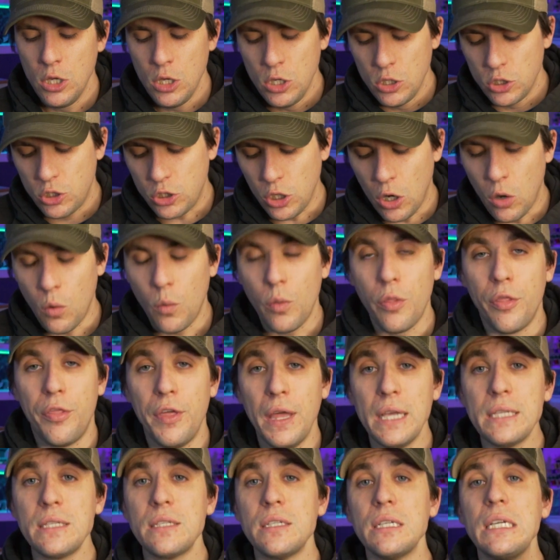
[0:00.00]
So
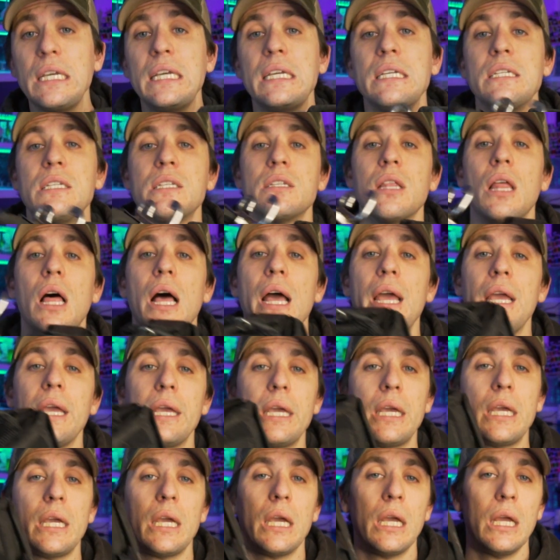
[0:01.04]
this is
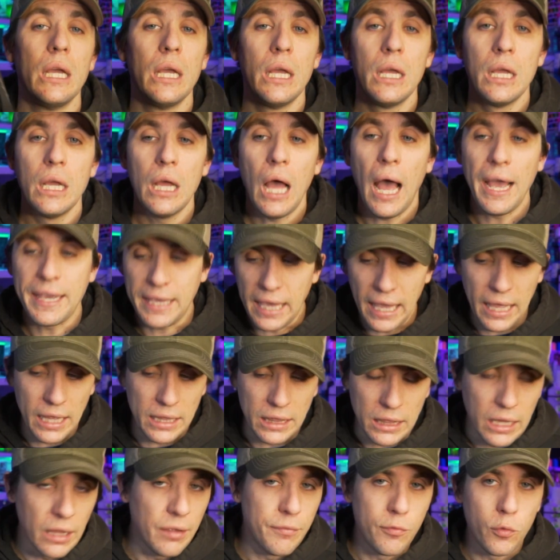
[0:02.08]
like, I
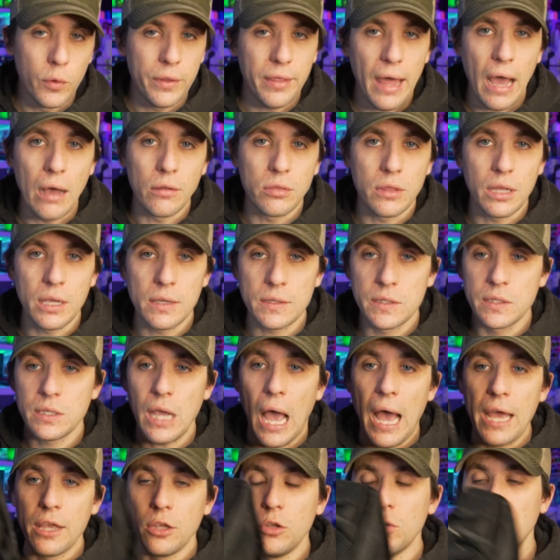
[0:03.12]
can't live without this.
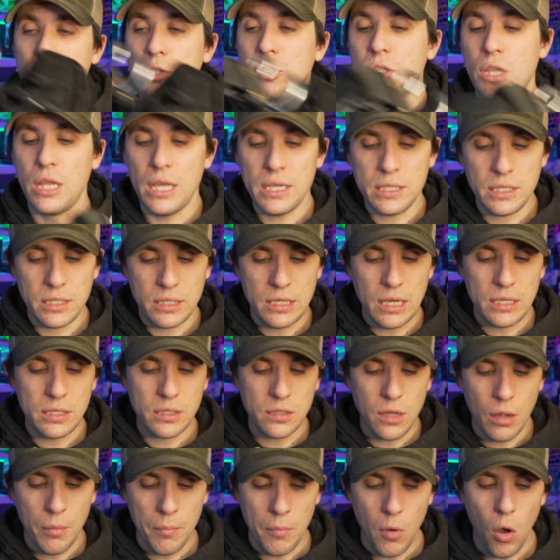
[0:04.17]
I use this
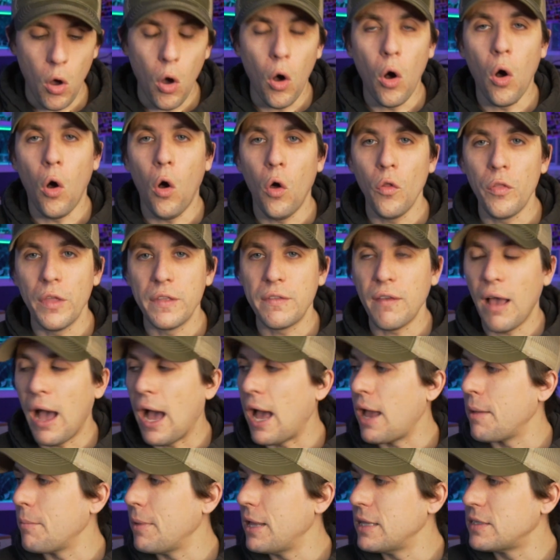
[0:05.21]
system all the
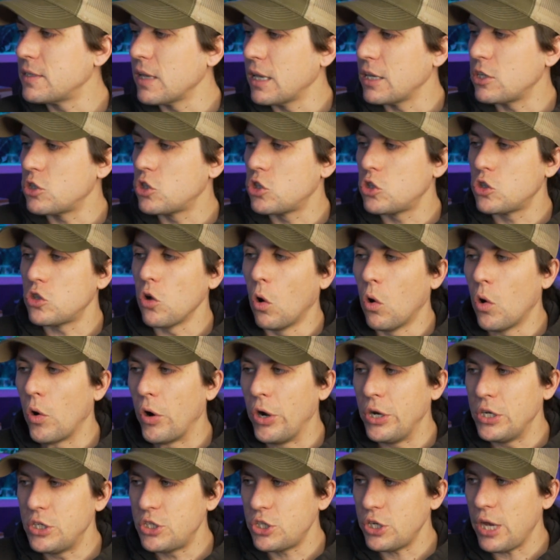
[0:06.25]
time. It's like
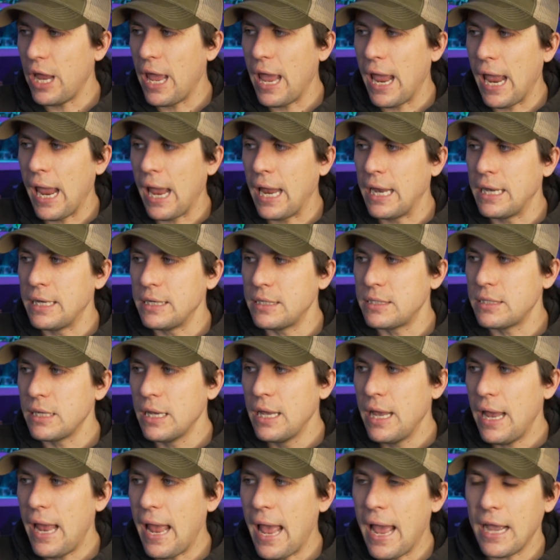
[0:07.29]
storage and
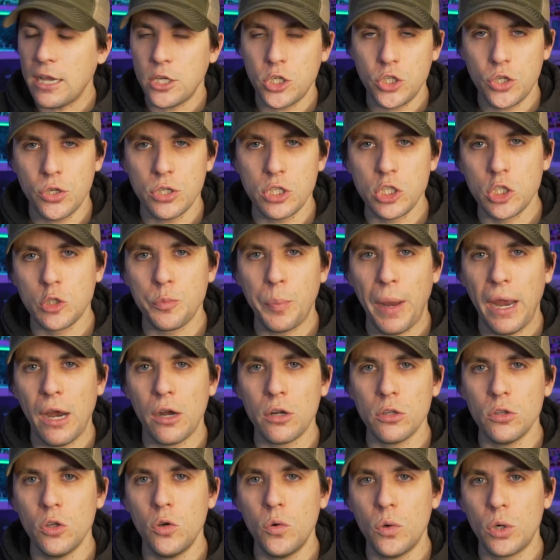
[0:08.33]
extra
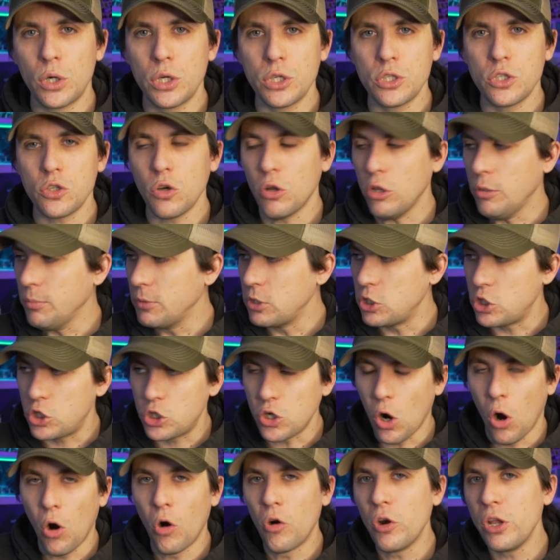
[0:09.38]
spare lures, or the
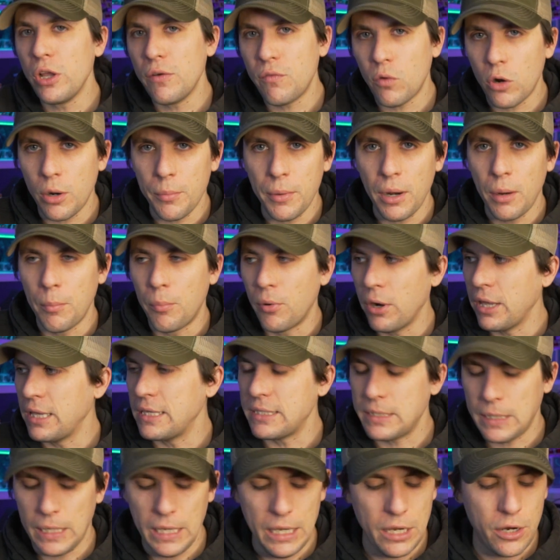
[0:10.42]
majority of what I'm gonna bring
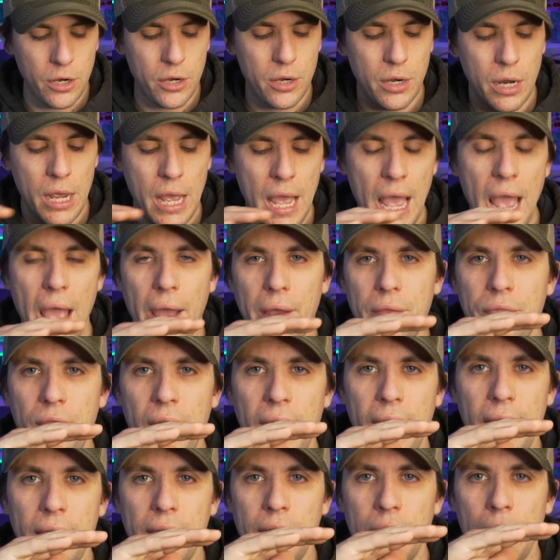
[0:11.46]
is here, and
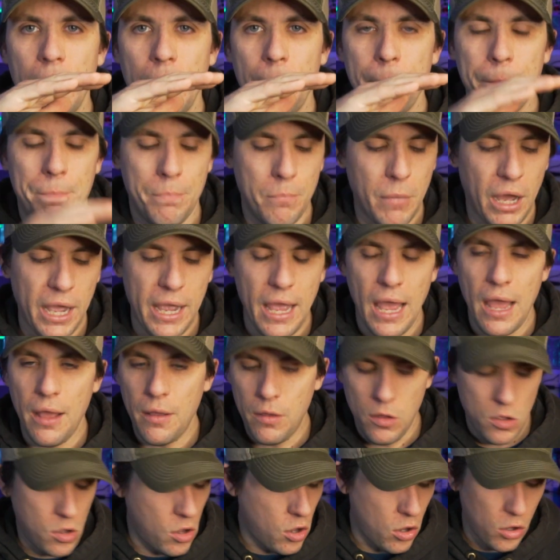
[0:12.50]
then
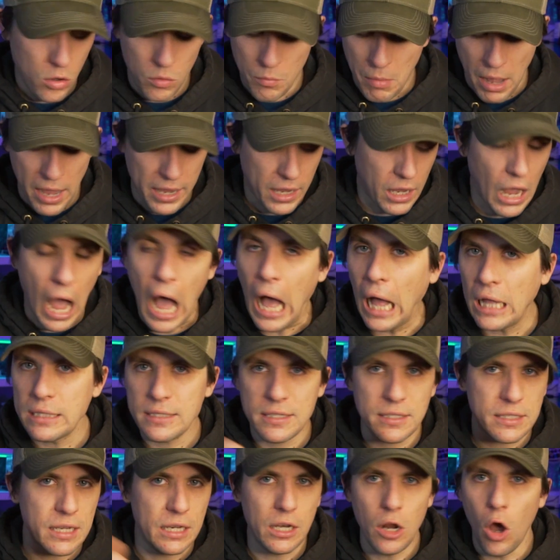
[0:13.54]
my
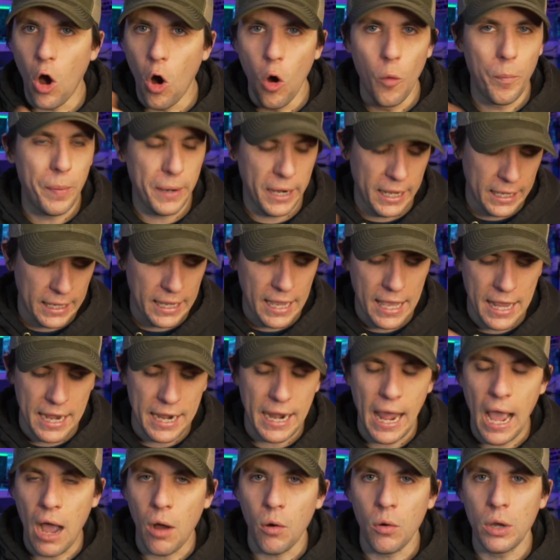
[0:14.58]
constant opening in
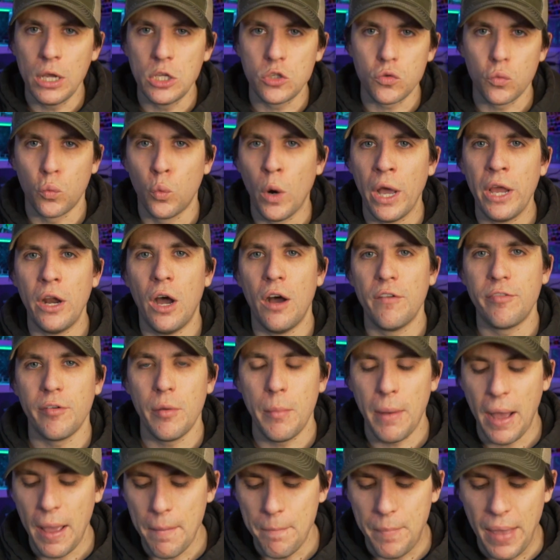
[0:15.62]
and out is right off of
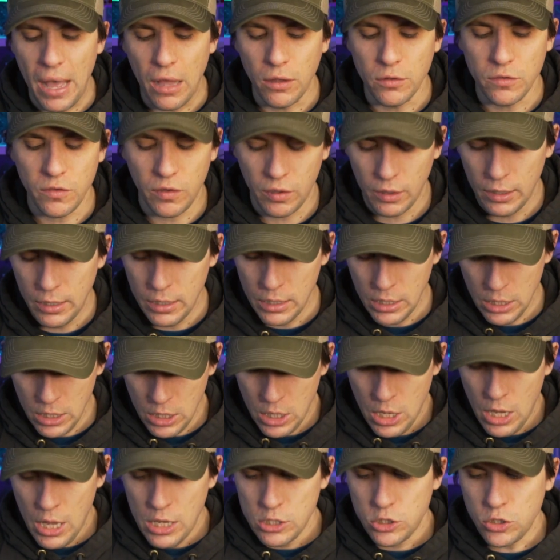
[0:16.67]
my belt.
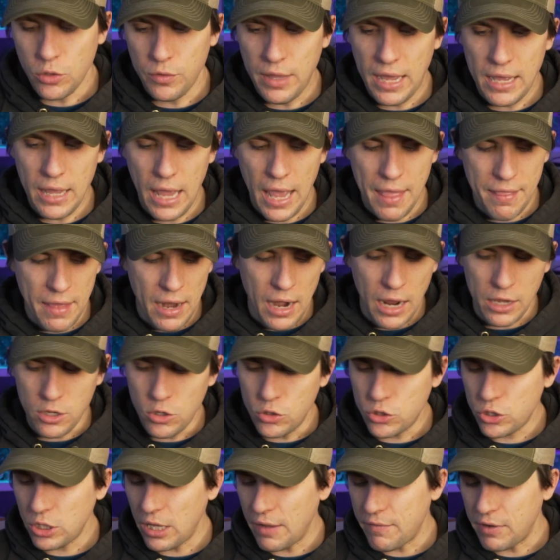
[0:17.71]
So that, and then I
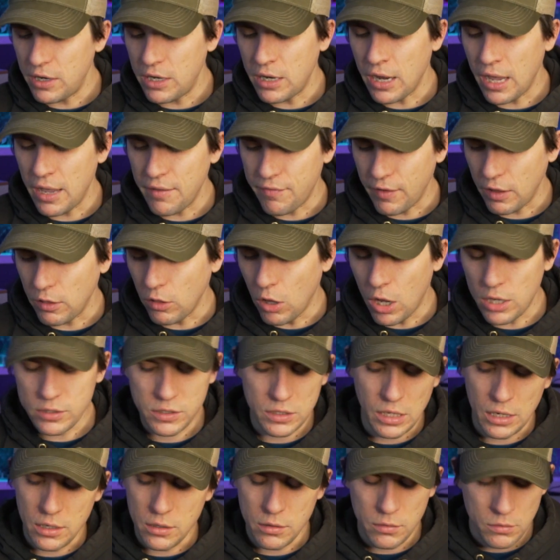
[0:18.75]
usually have a knife. I
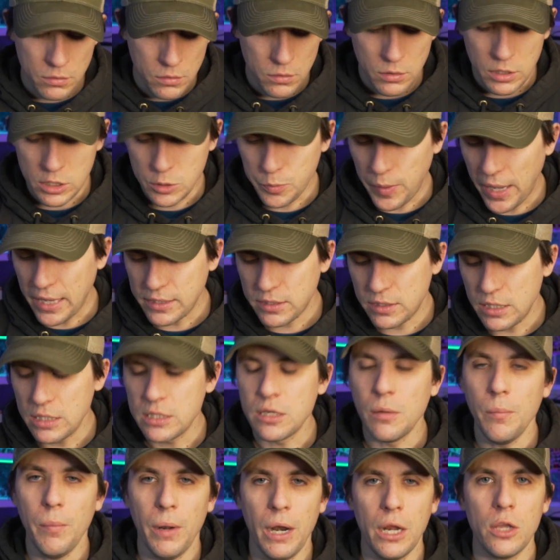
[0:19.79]
lost it this past
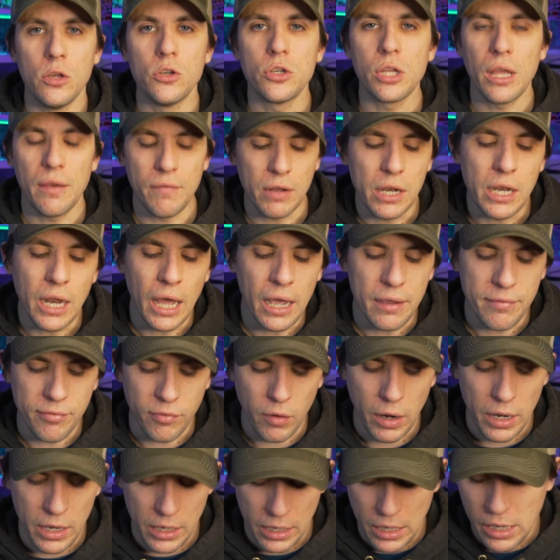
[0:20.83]
season, but I usually have a knife
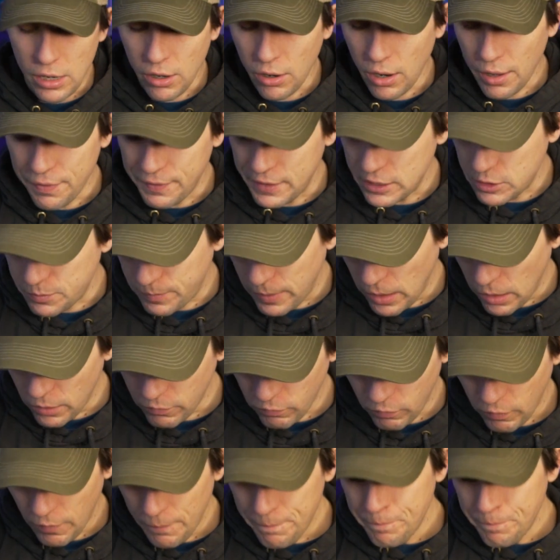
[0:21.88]
right here on this belt.